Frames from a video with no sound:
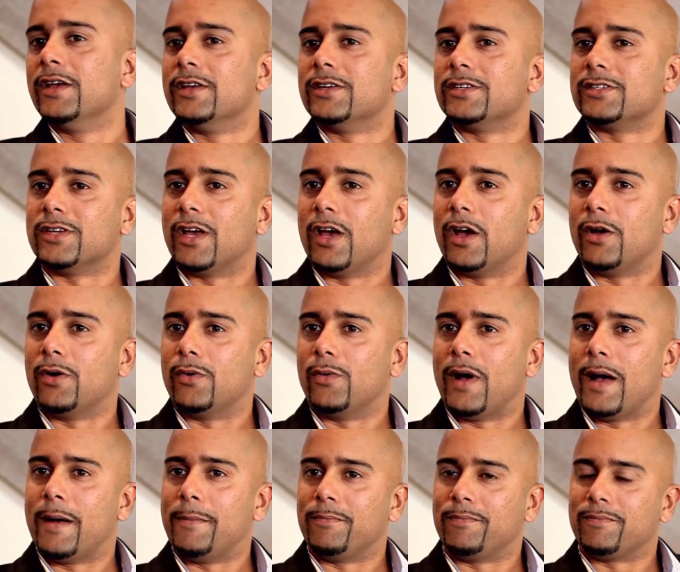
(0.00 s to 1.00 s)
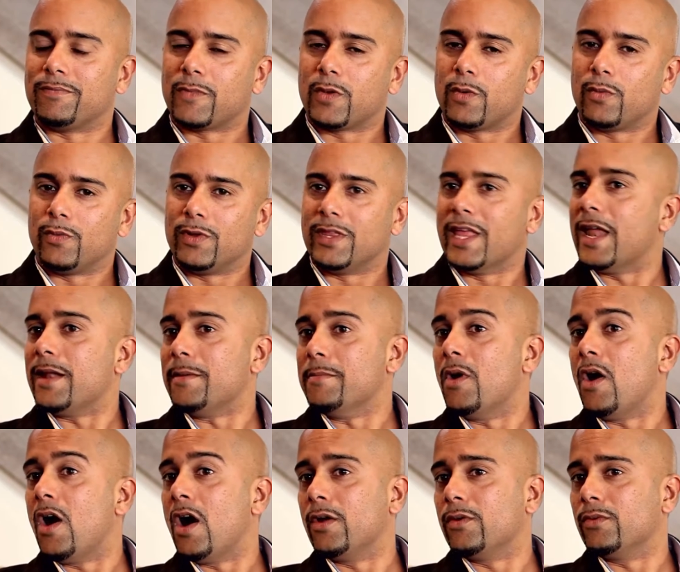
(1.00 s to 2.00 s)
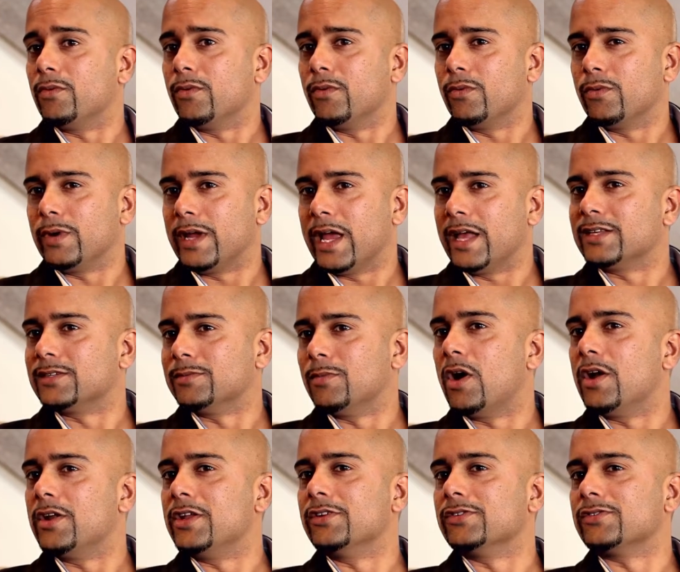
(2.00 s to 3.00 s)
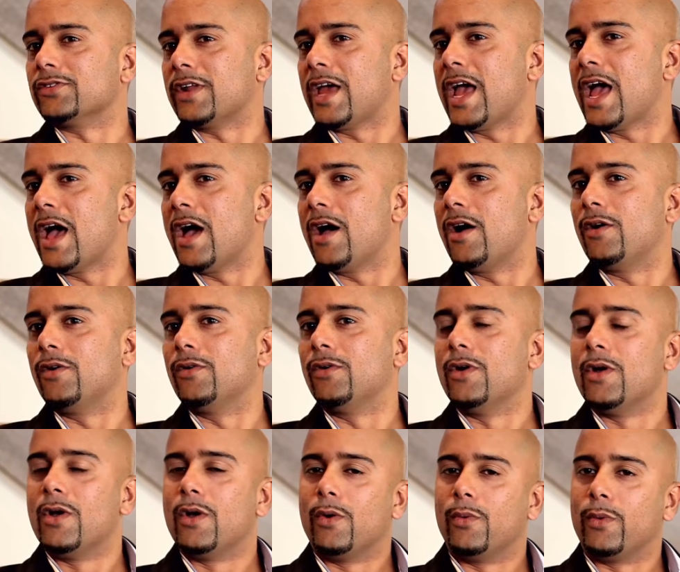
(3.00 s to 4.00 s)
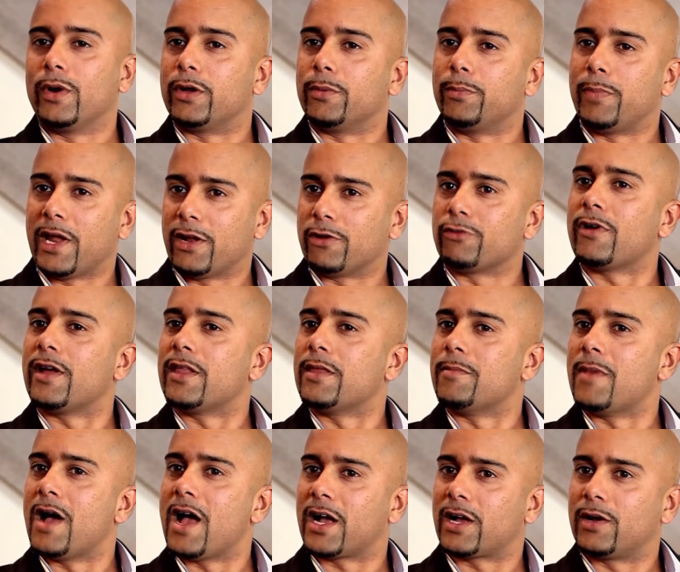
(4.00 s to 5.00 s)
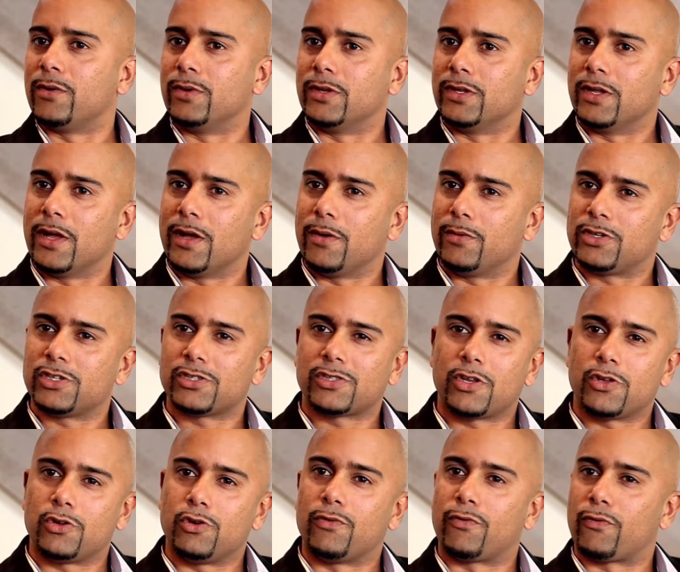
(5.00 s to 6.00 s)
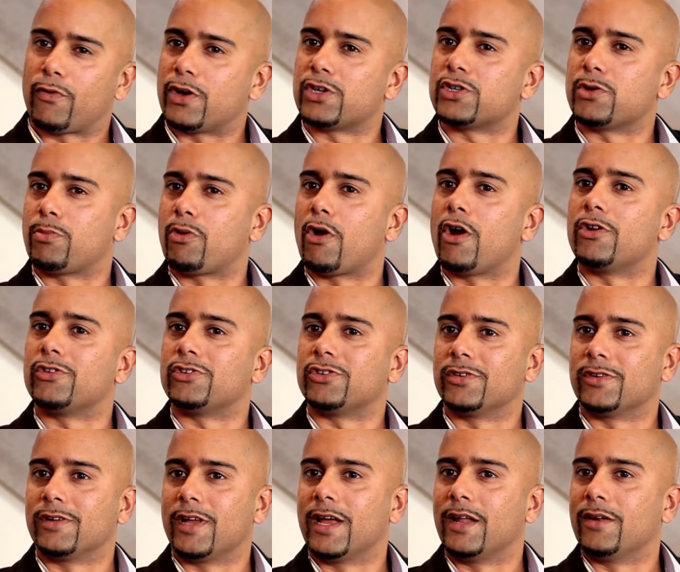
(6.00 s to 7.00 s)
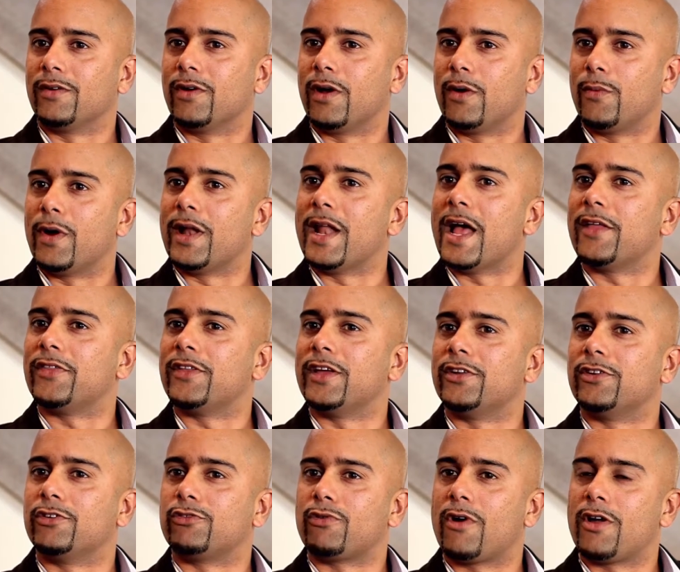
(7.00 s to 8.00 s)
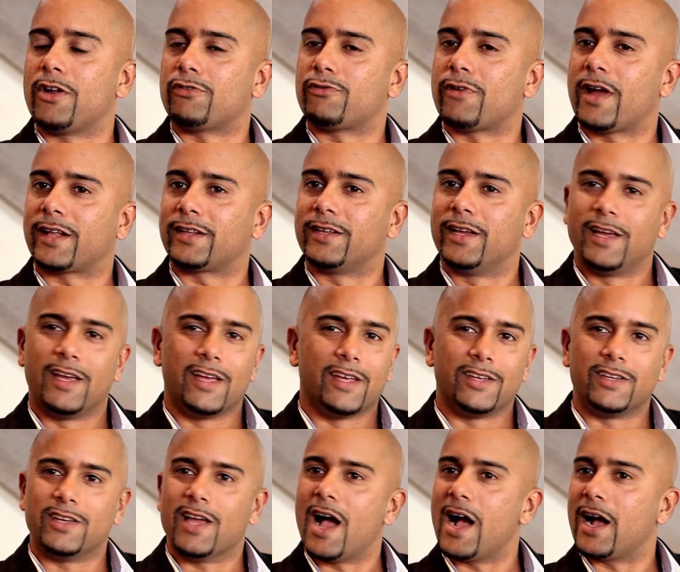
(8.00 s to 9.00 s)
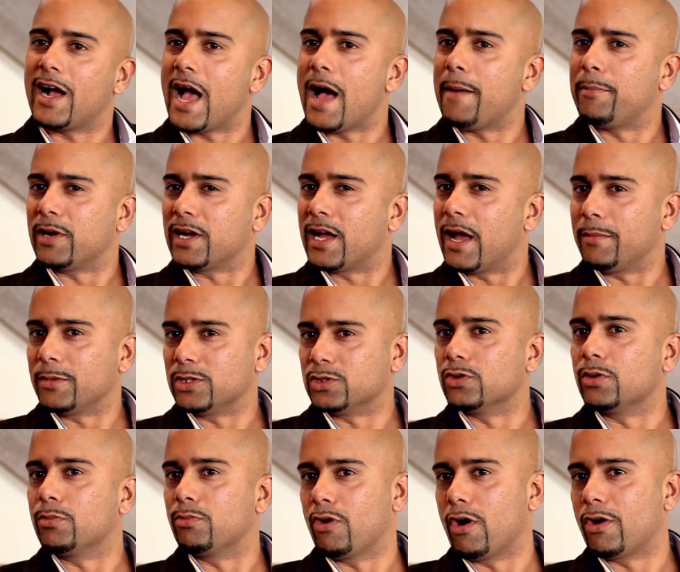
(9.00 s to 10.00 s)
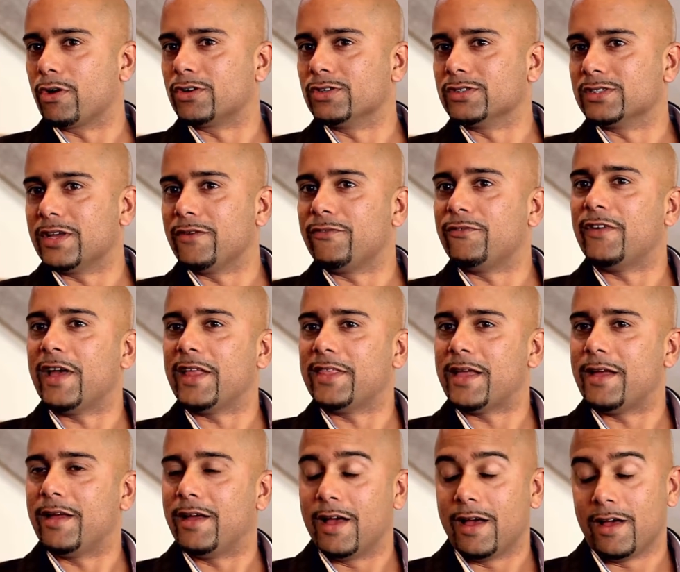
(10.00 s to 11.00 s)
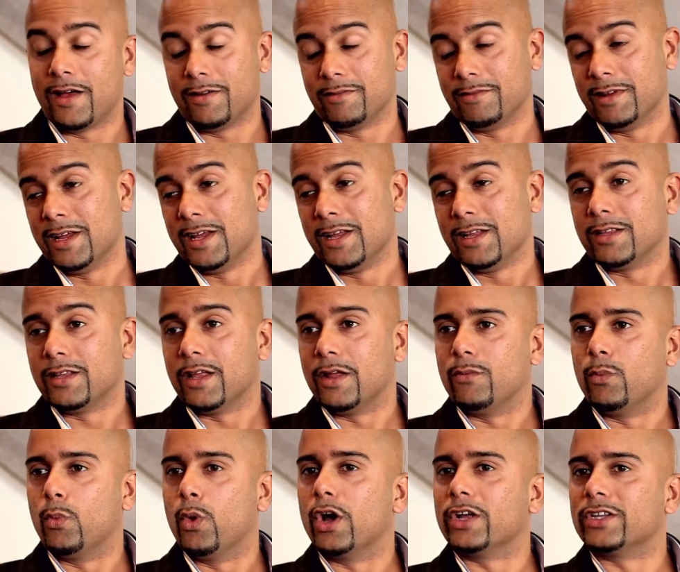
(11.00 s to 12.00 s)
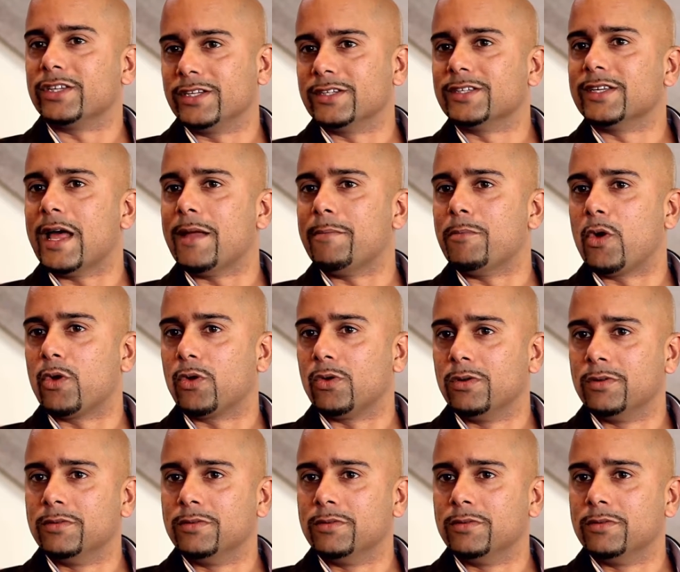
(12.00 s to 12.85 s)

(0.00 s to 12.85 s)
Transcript: So with that in mind, we had some ideas on how we could penetrate the market with just a new, fresh approach, and went out there to try and attract young, up-and-coming sort of brokers that worked into that model.